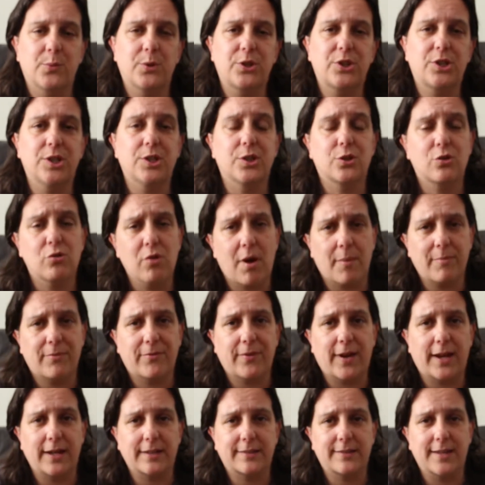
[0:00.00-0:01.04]
which is crop
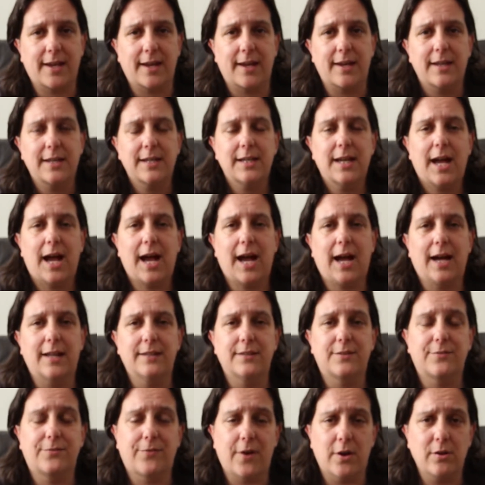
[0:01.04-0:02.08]
factor and
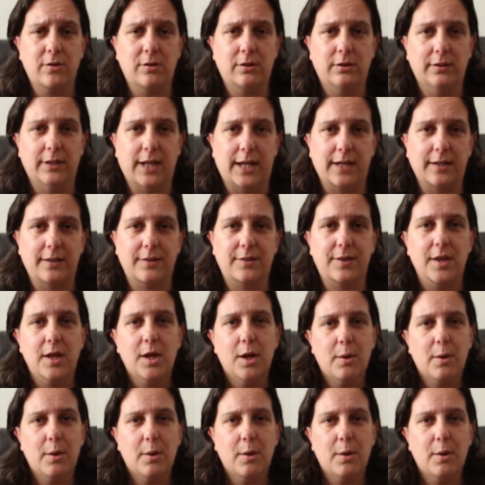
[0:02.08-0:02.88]
focal length,